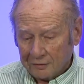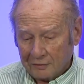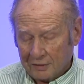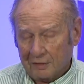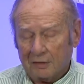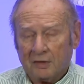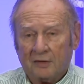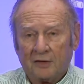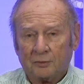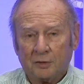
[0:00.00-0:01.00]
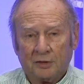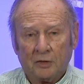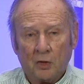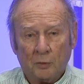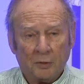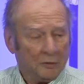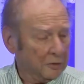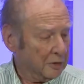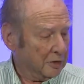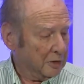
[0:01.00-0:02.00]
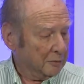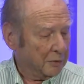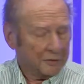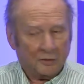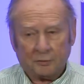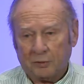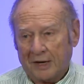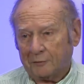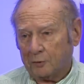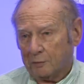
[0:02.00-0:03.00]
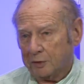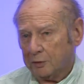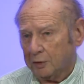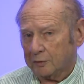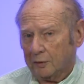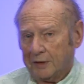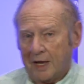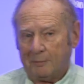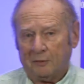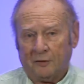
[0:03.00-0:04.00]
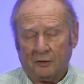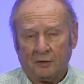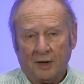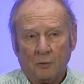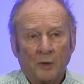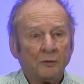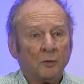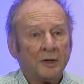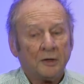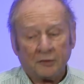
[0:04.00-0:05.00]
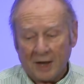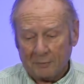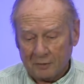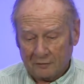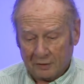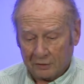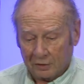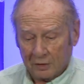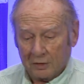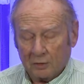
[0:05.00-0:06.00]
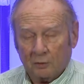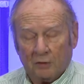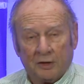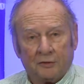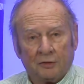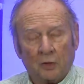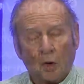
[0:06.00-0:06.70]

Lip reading: of thing that's really open by this platform we call, it's called App Inventor. What is App Inventor? Well, it's an